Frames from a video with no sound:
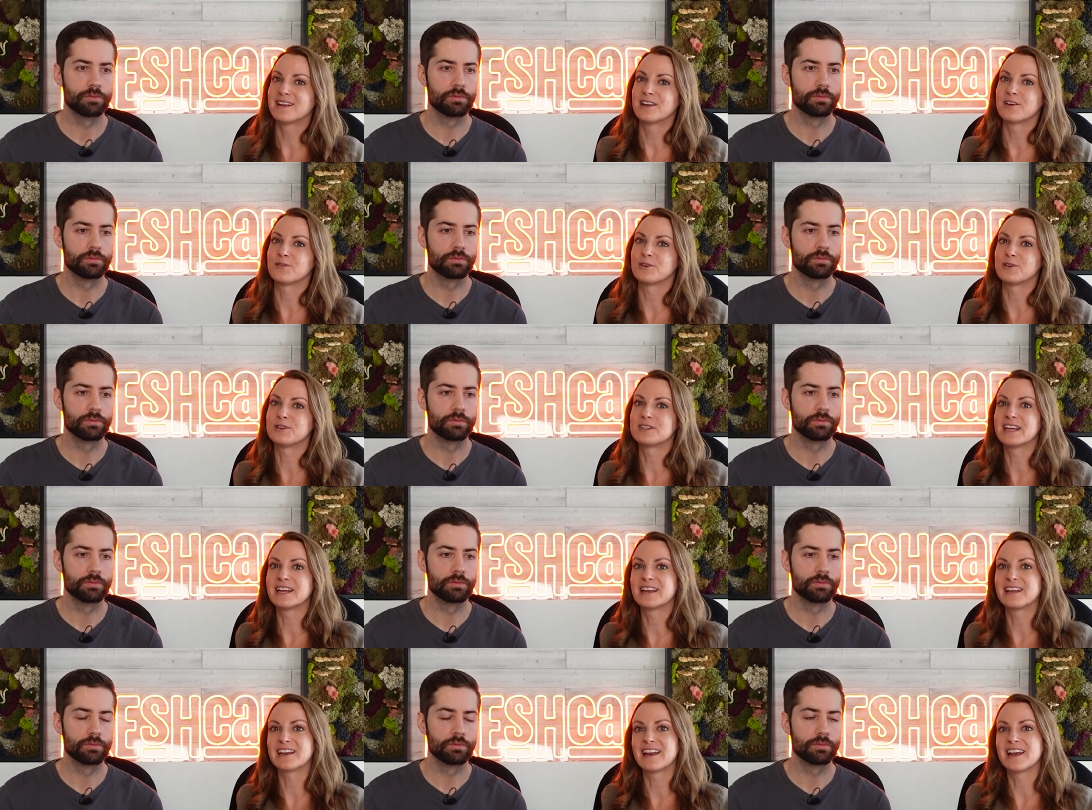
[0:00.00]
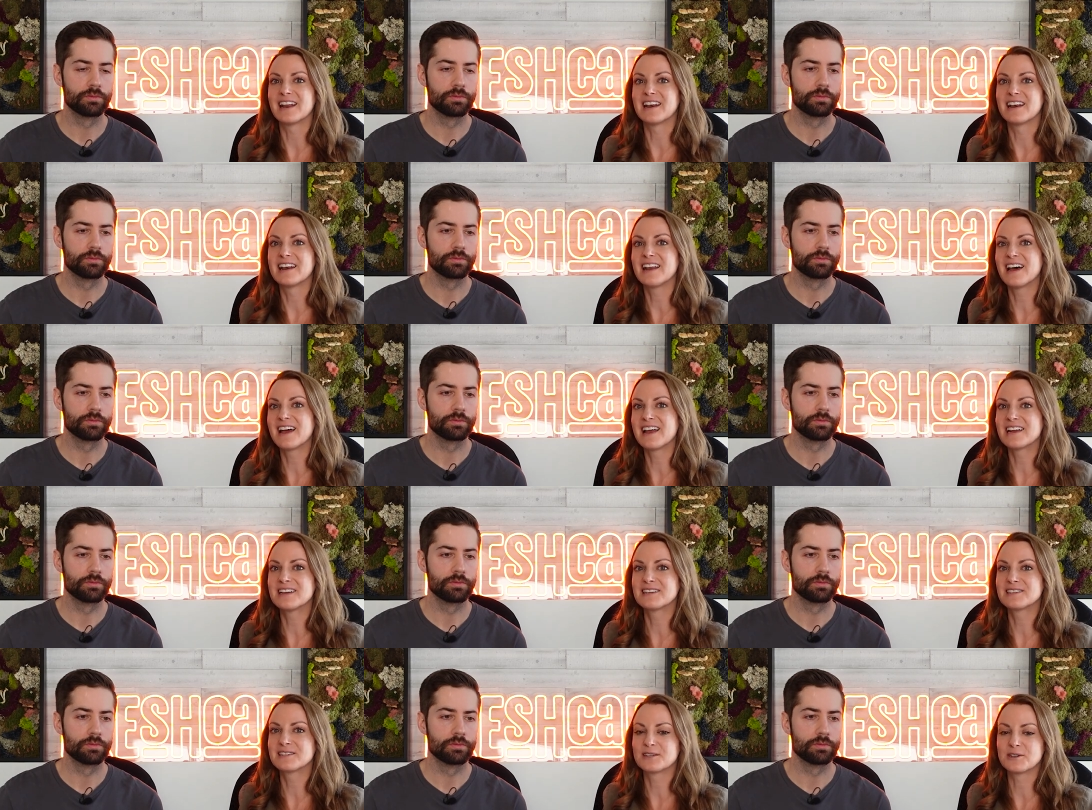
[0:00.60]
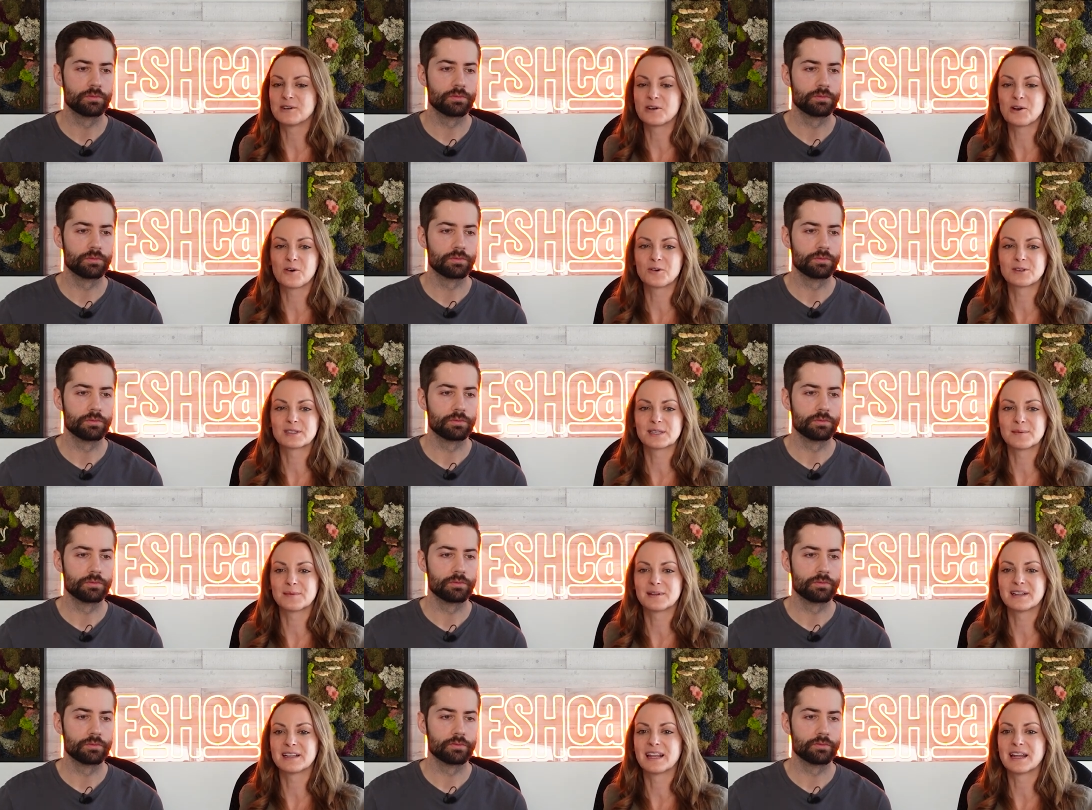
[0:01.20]
Speaker 1: If you take it at night, you know,
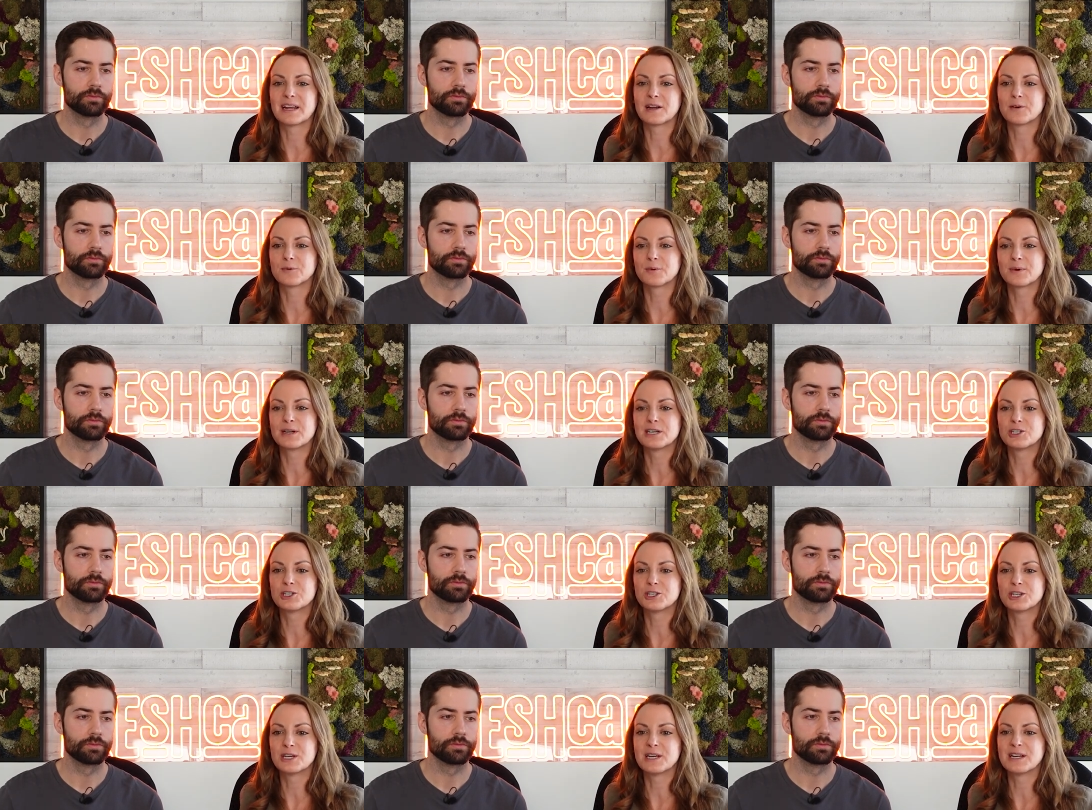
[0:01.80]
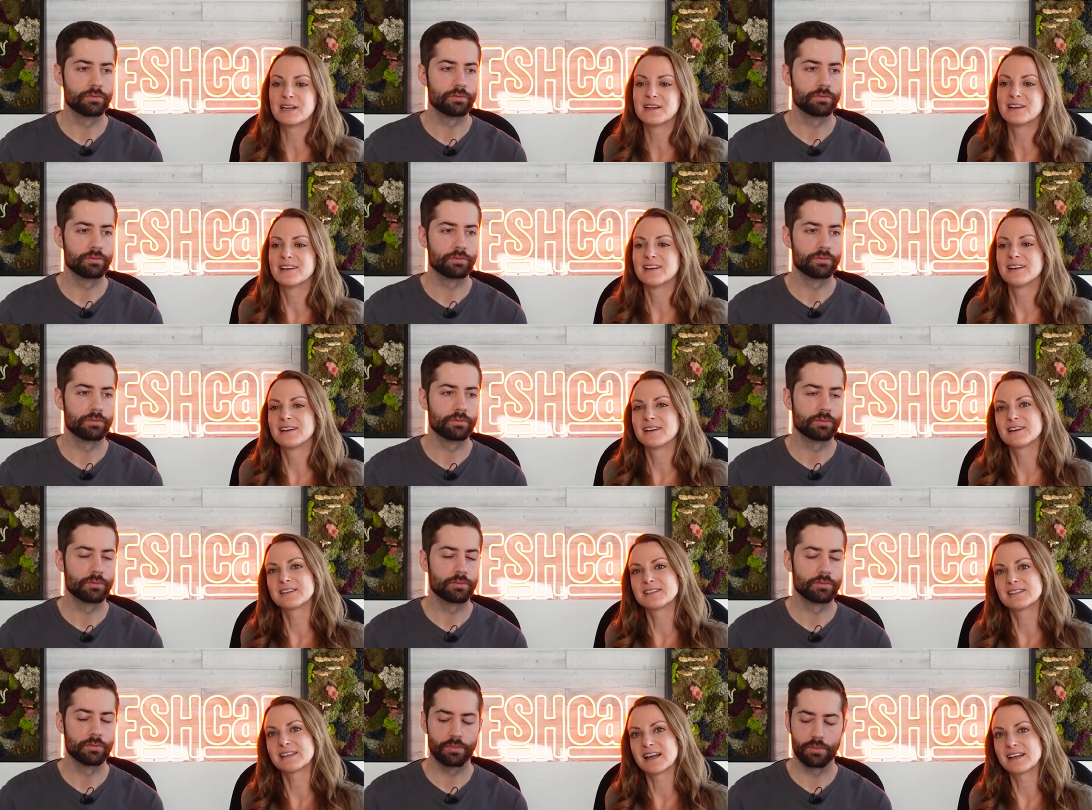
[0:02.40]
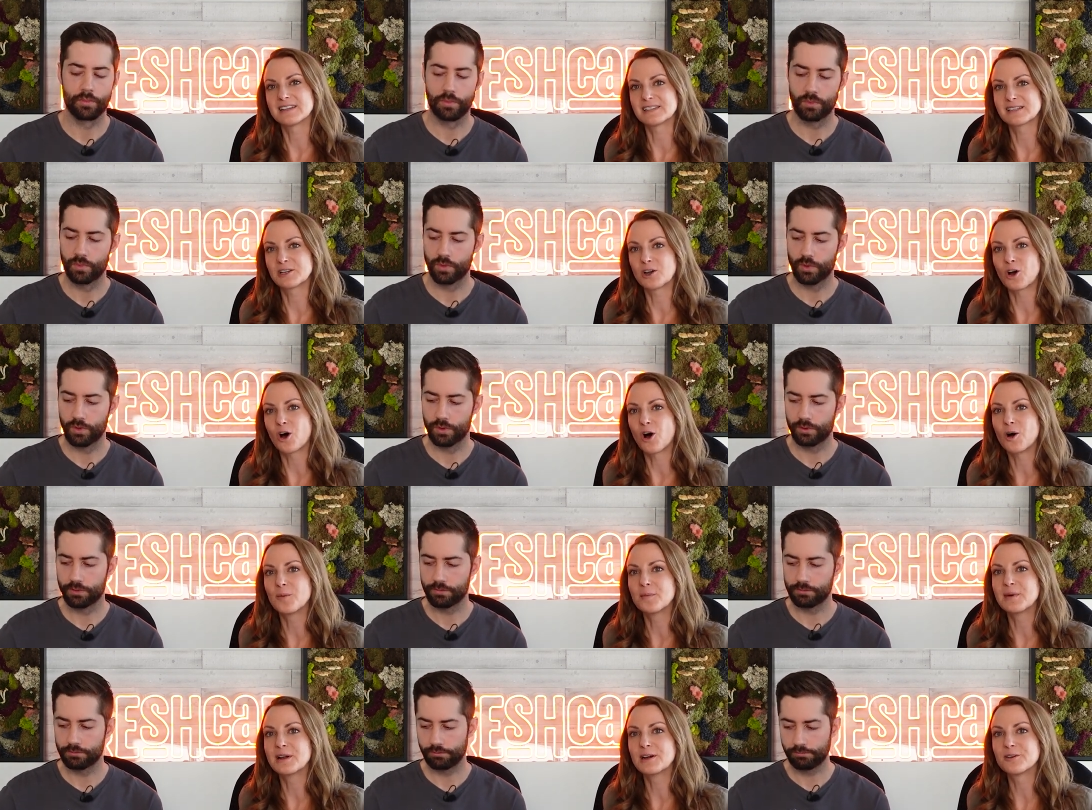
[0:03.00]
something like reishi, because it has a
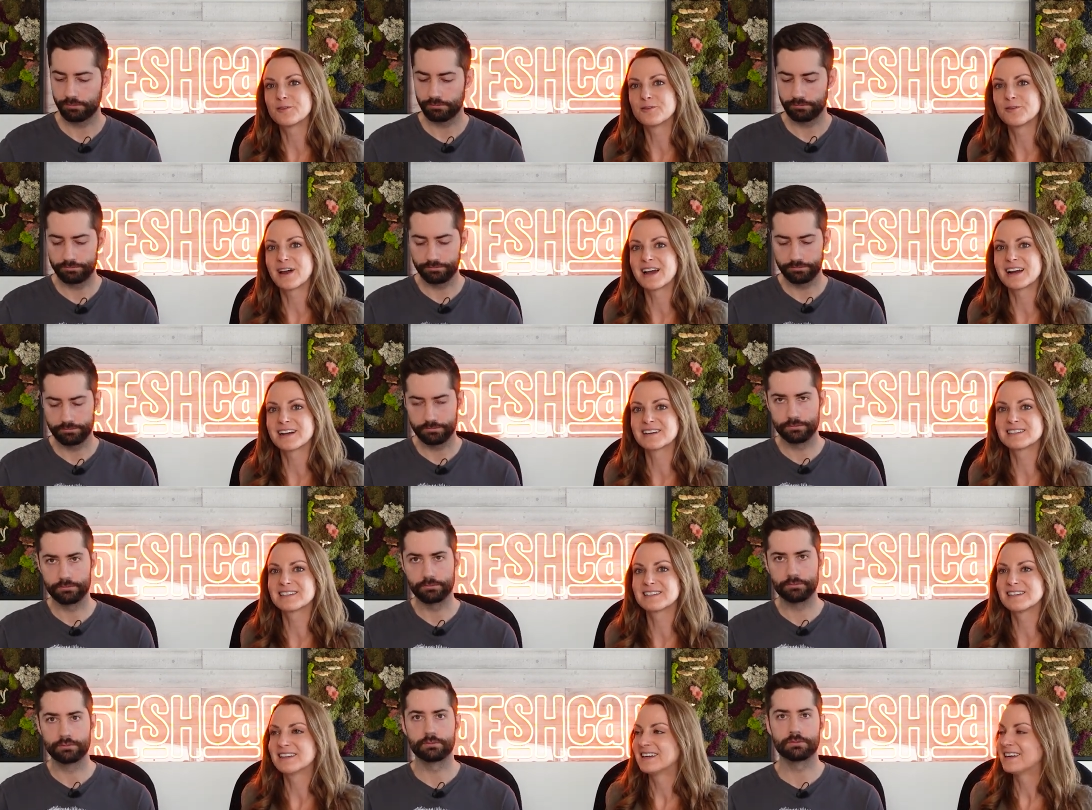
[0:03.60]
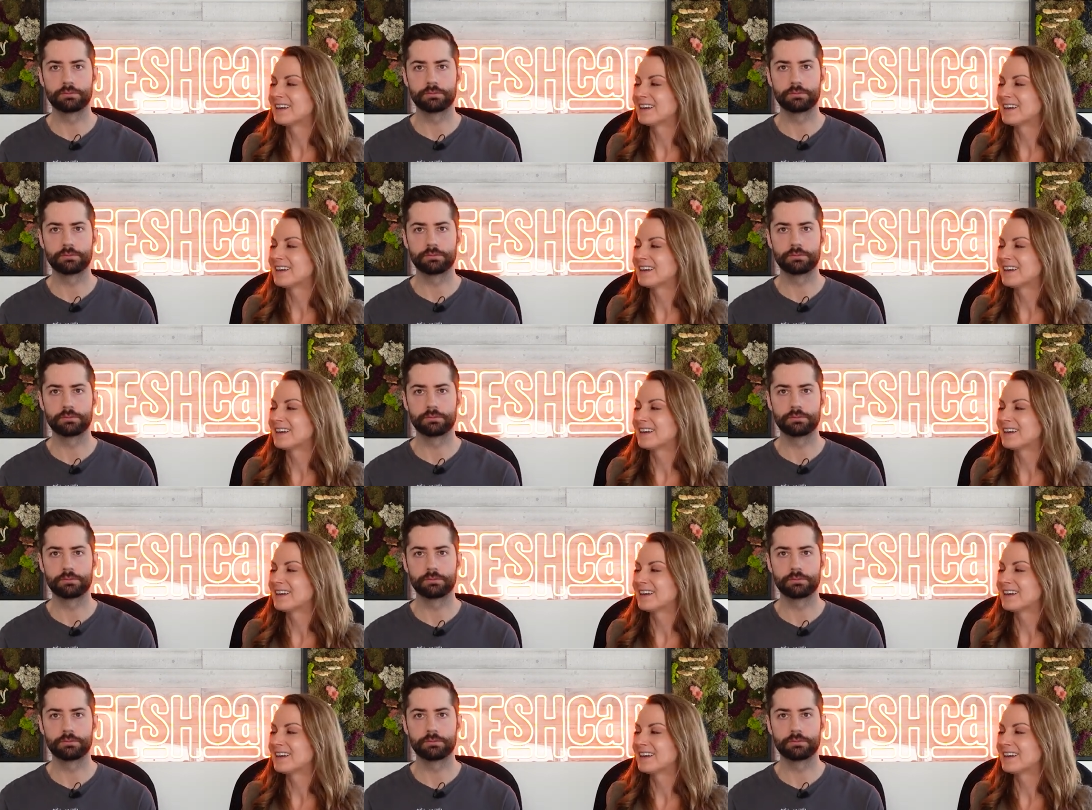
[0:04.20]
calming effect.